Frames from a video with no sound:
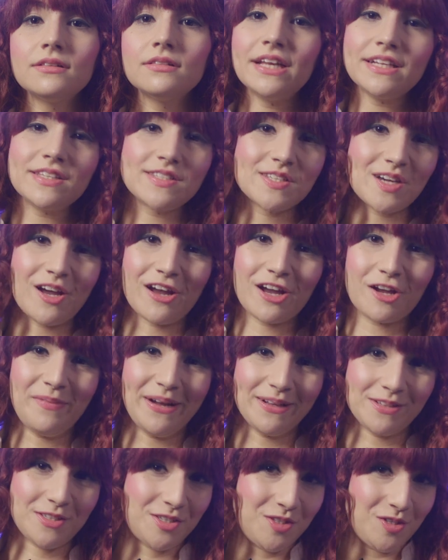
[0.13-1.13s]
Let's talk
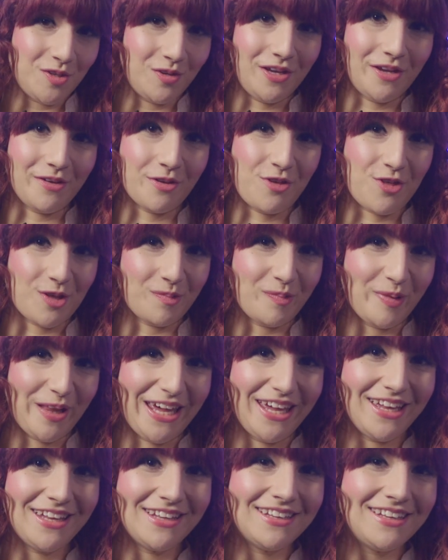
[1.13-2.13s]
about Studio
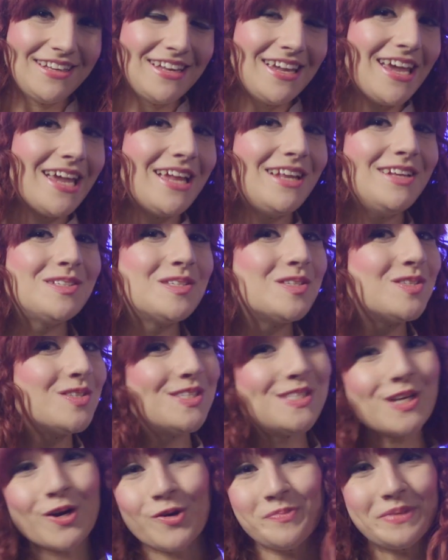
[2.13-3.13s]
Ghibli. It is
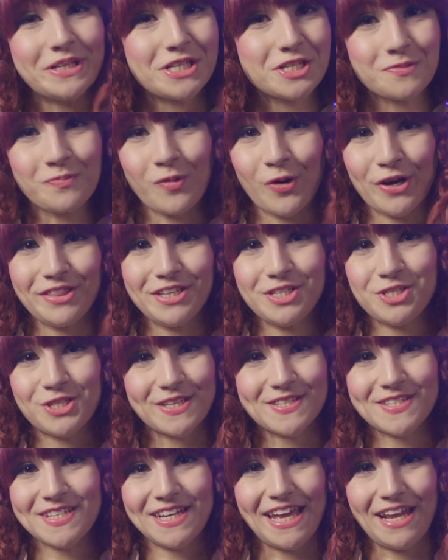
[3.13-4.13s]
so much more than
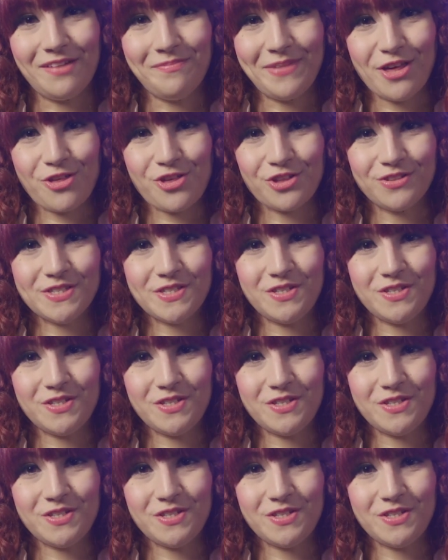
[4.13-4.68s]
just an animation